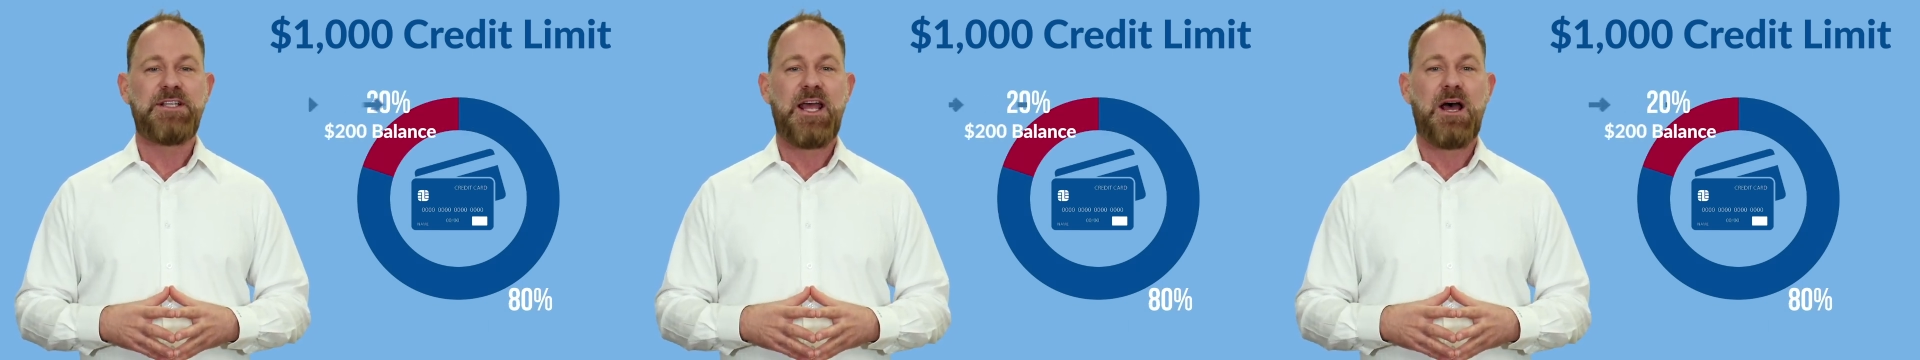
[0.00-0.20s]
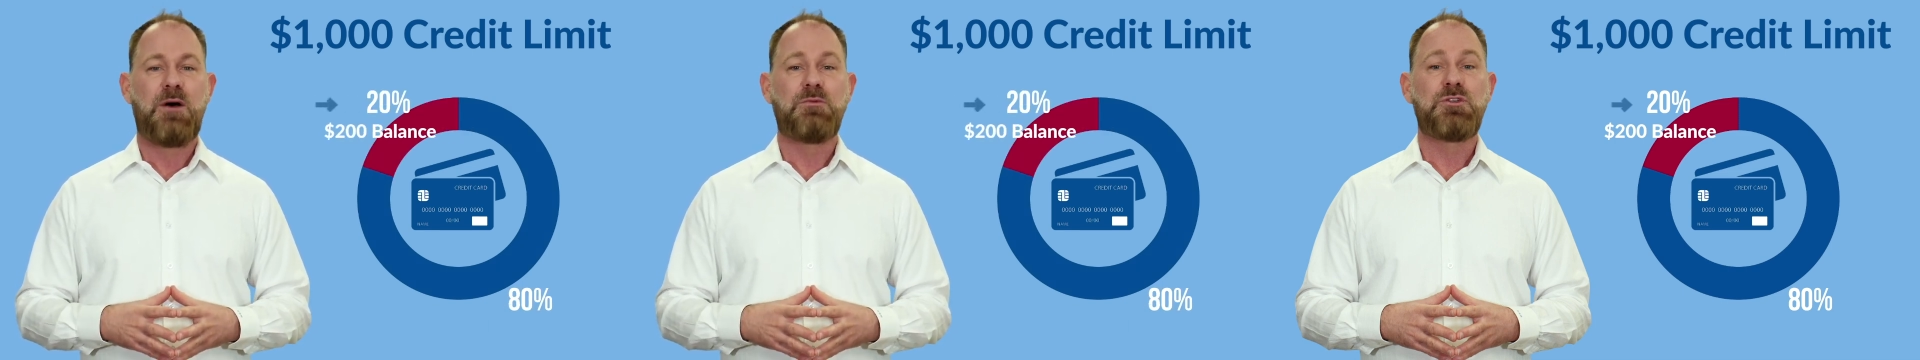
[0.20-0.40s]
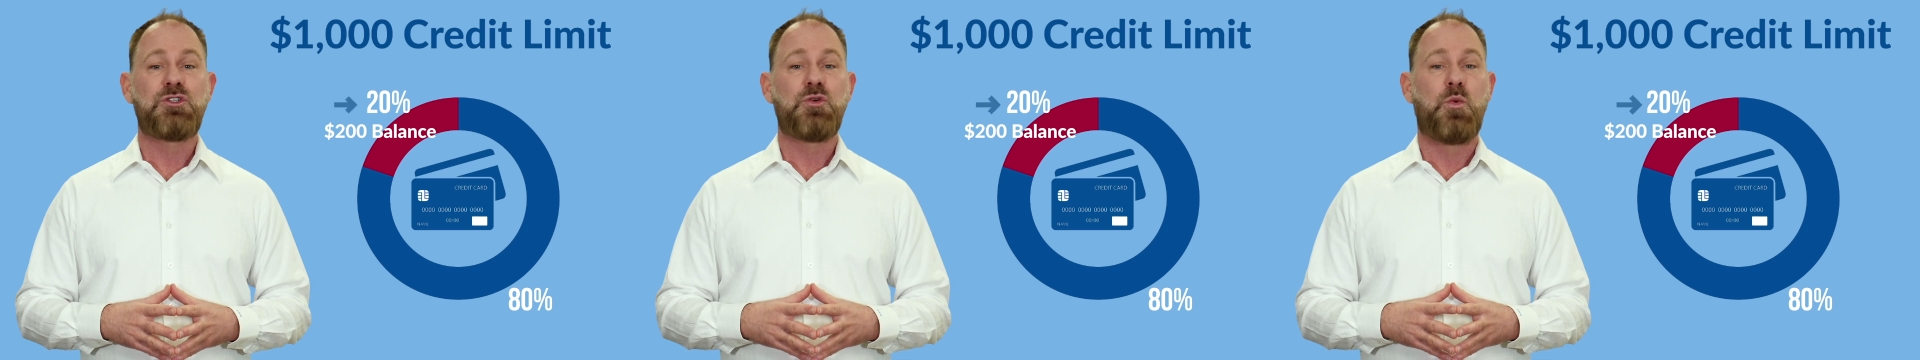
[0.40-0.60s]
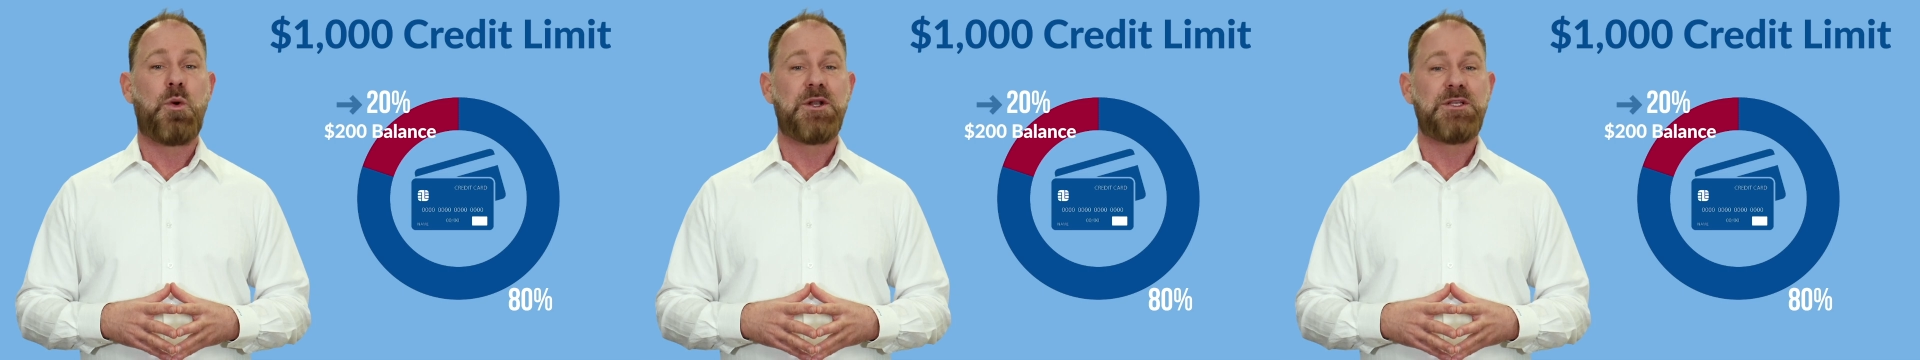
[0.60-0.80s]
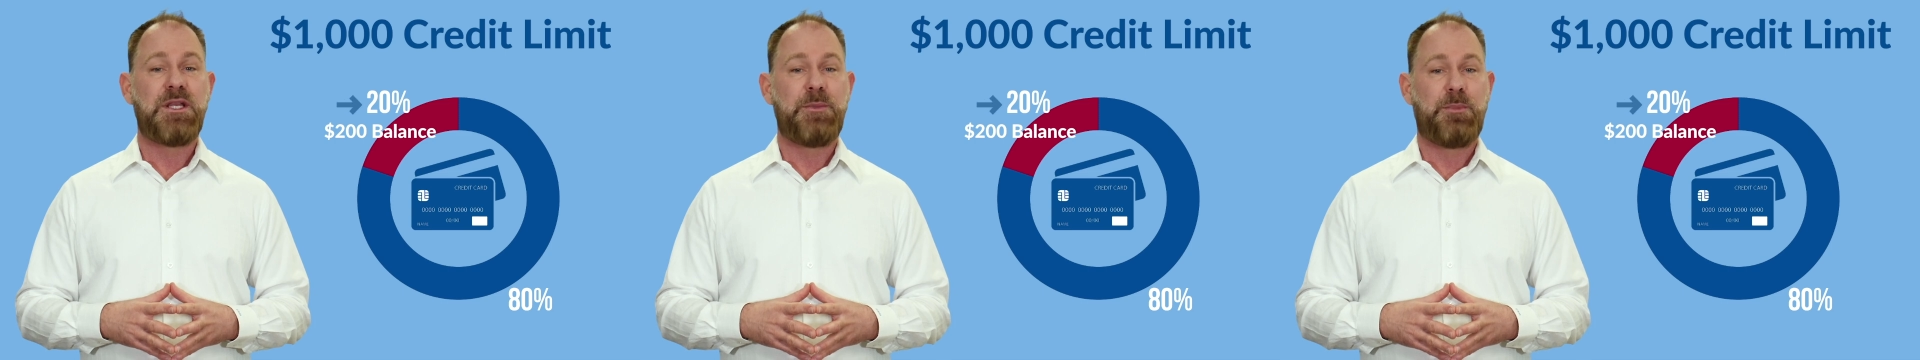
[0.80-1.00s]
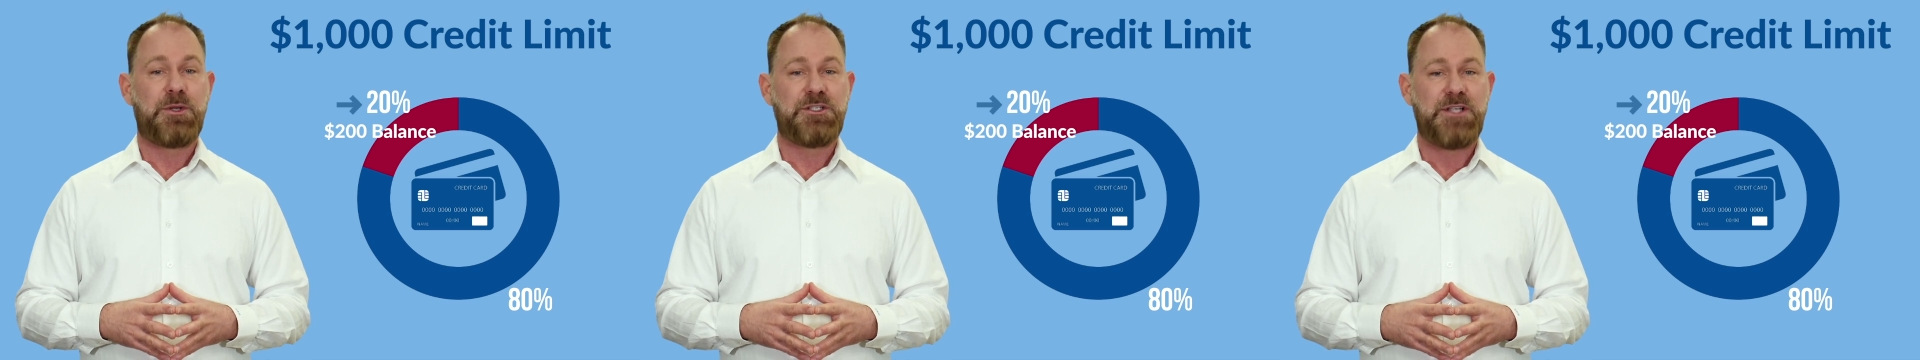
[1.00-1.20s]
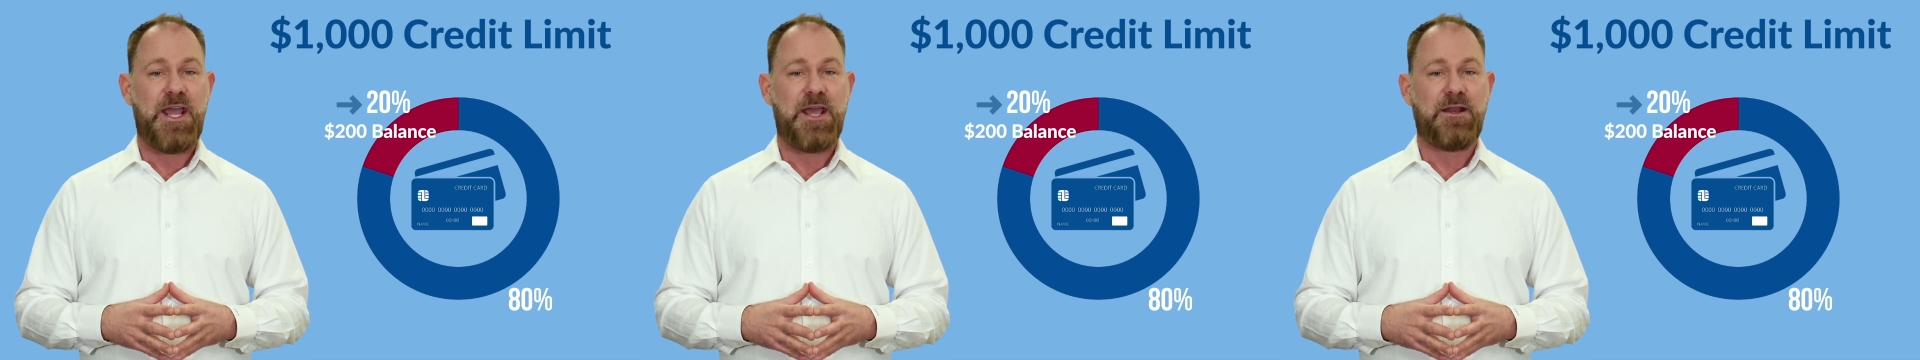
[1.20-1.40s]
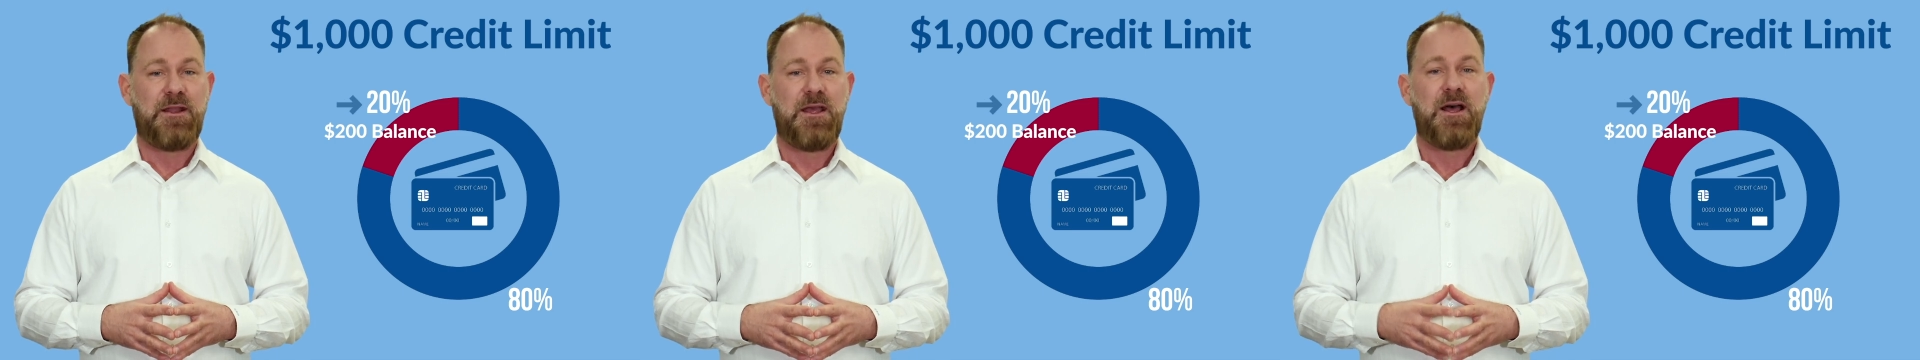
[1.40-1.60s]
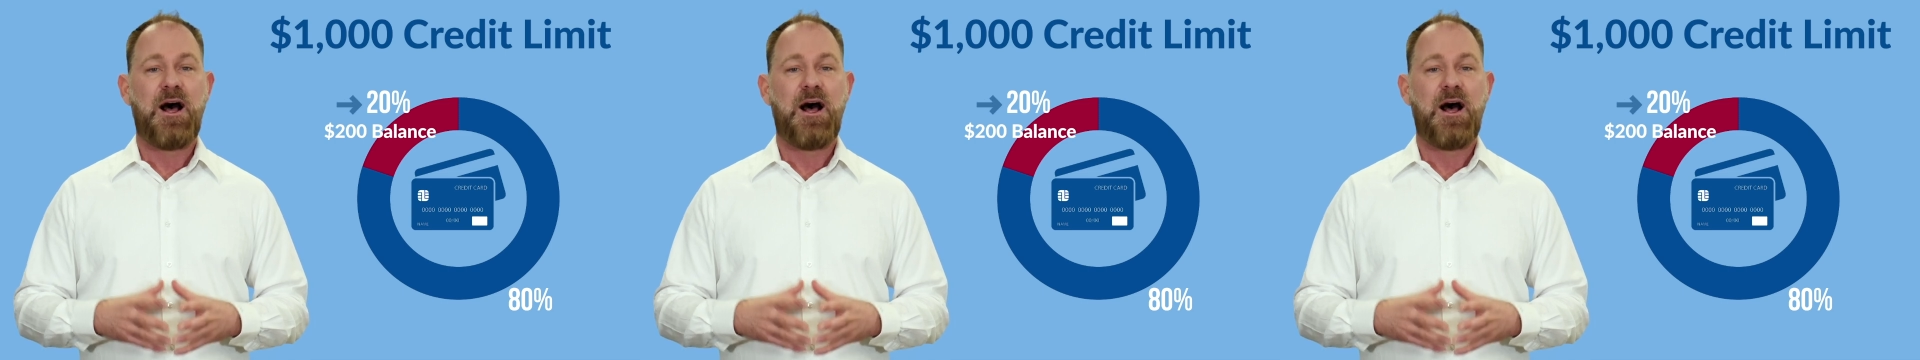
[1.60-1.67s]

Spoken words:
now 20%.